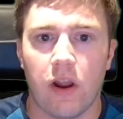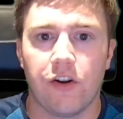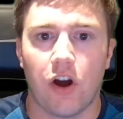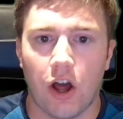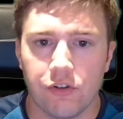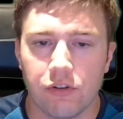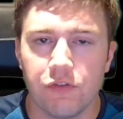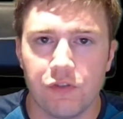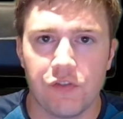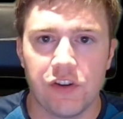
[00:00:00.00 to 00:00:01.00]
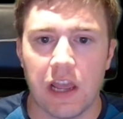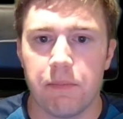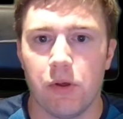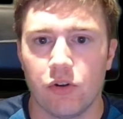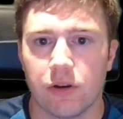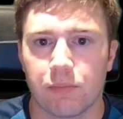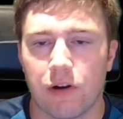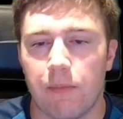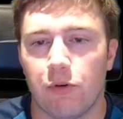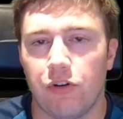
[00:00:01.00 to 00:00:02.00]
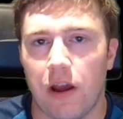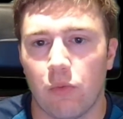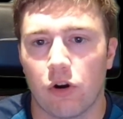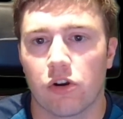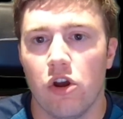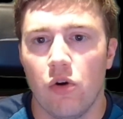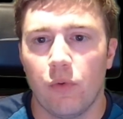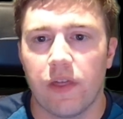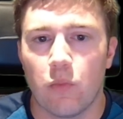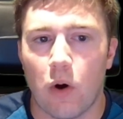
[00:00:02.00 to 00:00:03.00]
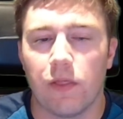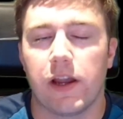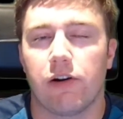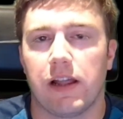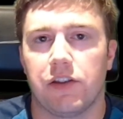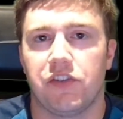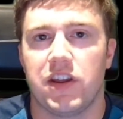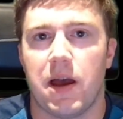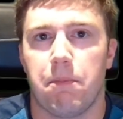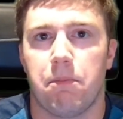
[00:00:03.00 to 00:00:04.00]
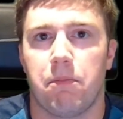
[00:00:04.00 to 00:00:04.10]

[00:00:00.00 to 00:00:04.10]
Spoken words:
and a 158 million parameter network with a 1-layer LSTM.